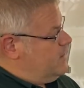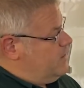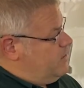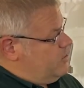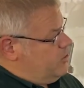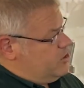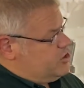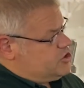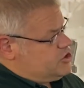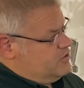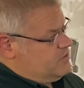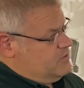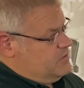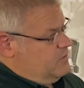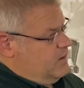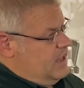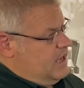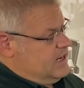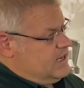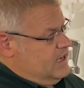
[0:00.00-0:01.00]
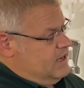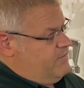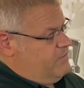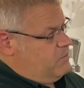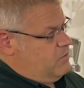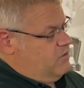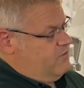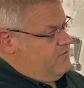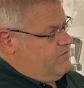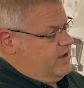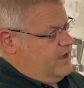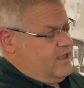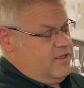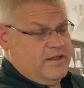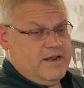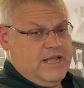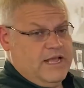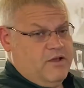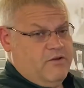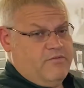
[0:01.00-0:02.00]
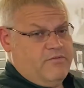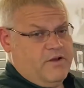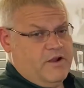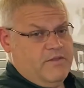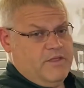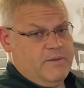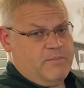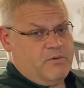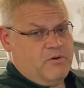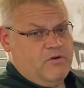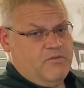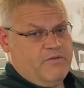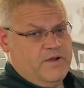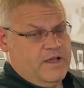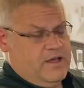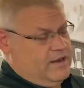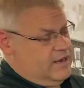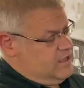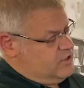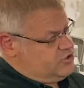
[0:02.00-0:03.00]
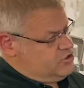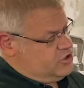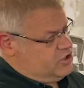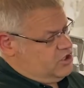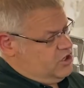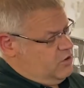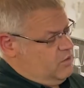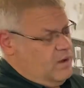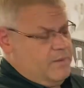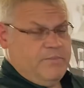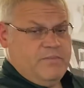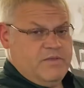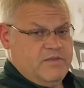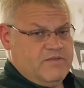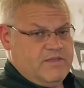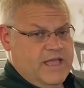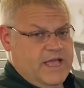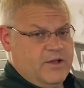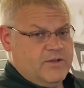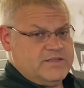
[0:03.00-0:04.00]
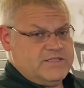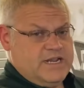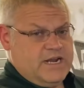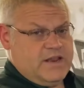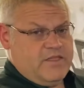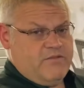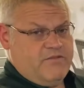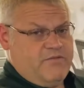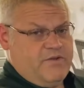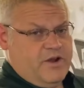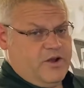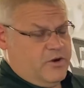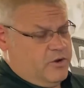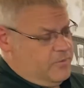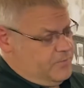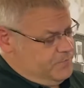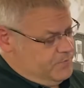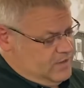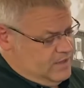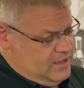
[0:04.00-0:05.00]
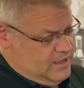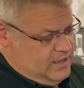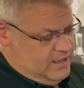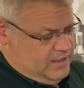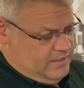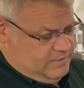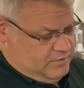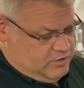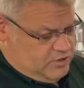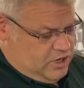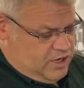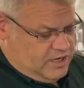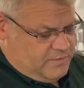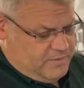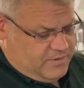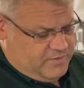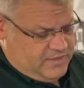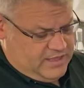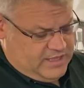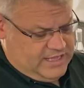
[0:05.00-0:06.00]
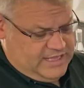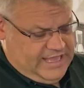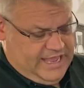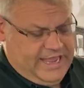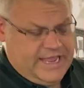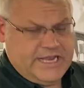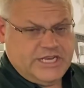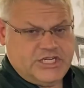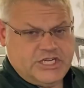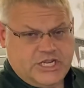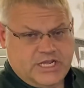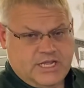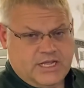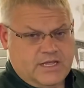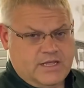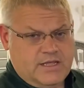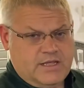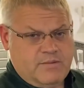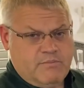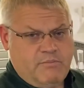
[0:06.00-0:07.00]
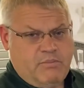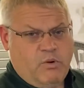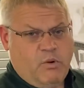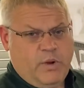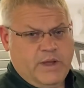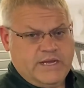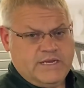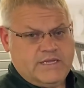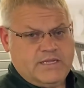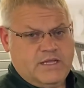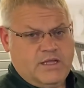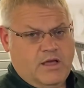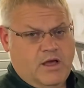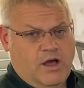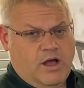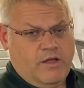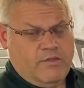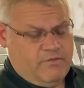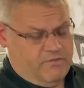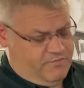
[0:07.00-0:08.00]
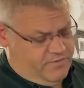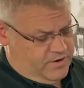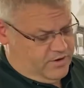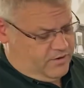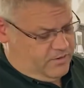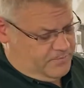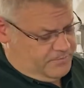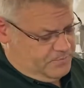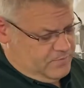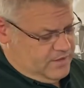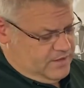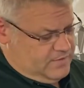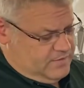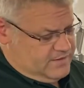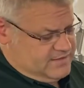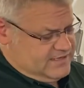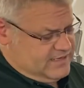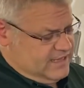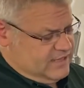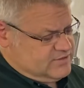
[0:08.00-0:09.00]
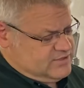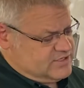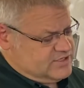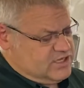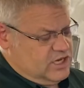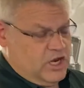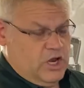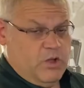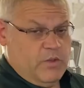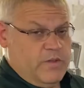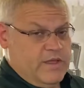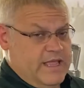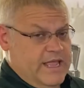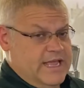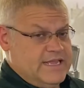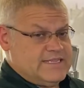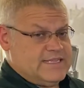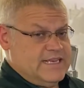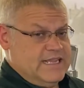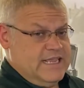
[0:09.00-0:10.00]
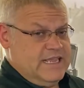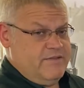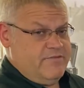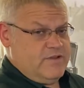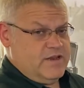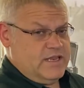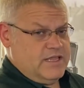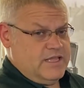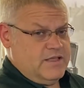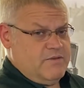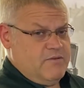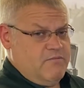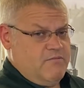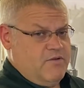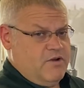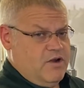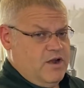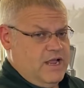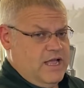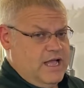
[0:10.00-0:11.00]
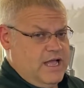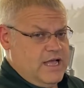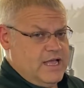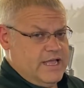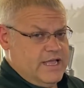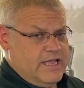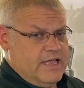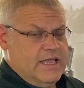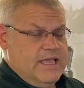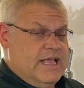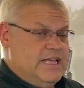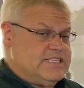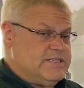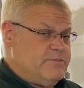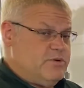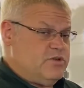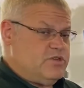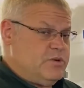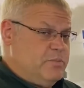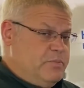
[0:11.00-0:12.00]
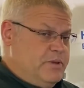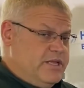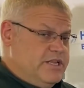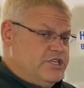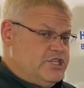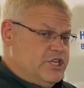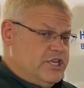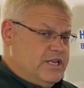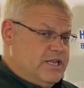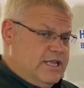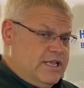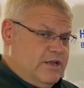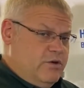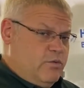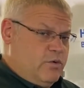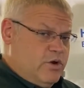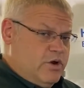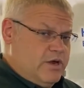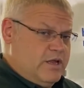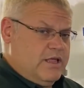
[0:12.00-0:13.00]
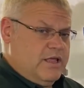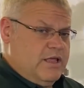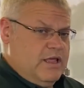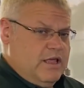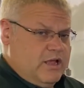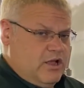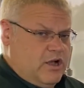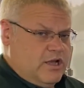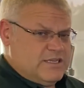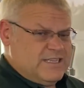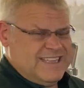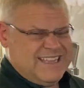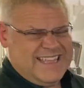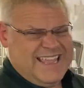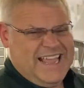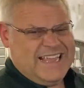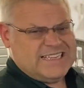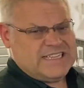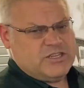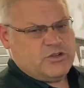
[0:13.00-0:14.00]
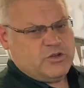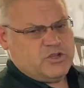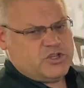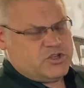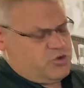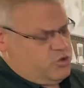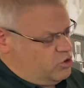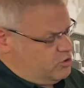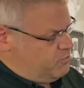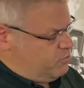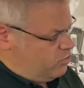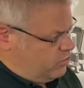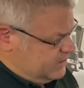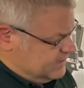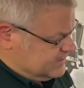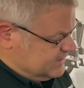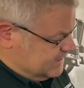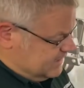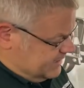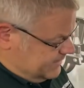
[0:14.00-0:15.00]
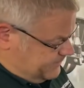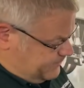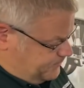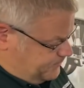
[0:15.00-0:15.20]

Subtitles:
You're going to show them the block A profile and how far that profile allows you to go up outside of the ferrule. You're talking about the gauging point on the ferrule. This allows us to load the gasket evenly, very high, as opposed to pinch it inward, causing the gasket to extrude more easily.